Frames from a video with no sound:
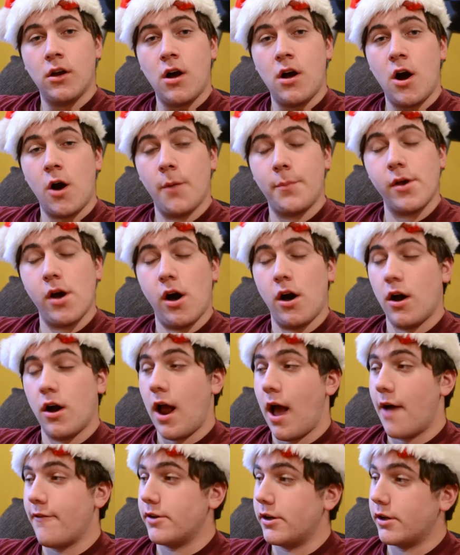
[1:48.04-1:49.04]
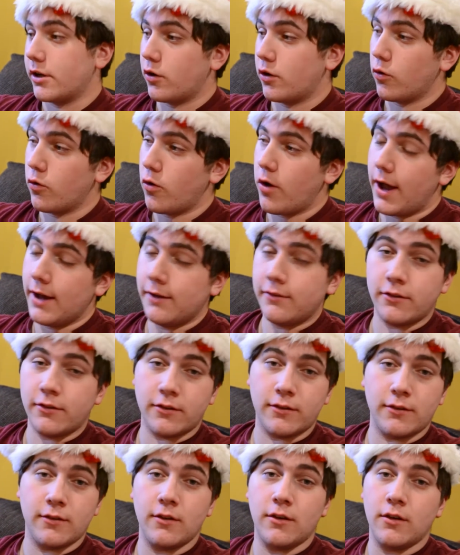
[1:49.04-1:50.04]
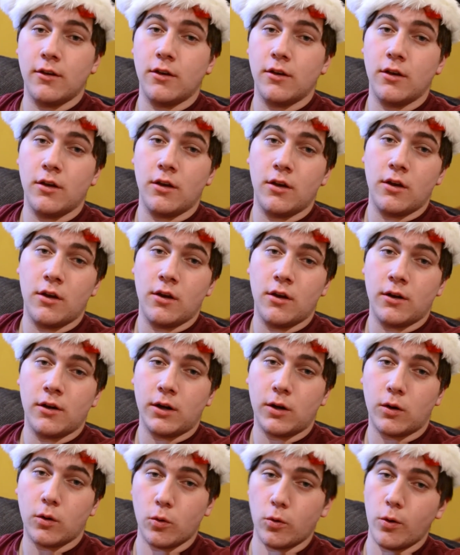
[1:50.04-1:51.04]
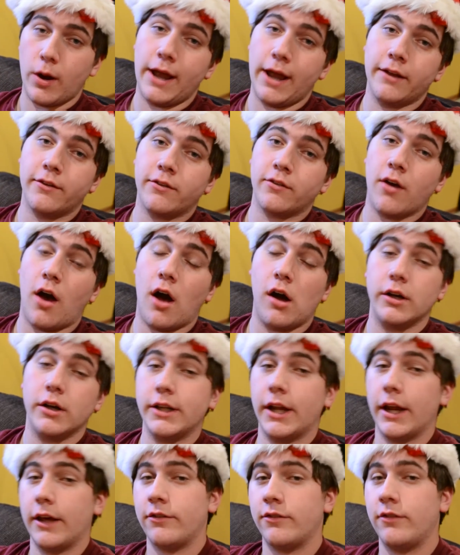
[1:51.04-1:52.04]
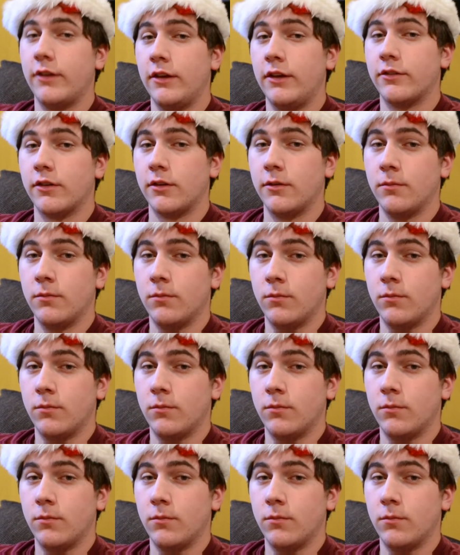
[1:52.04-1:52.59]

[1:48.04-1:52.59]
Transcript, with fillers: Hope you all are having a great, great holiday season.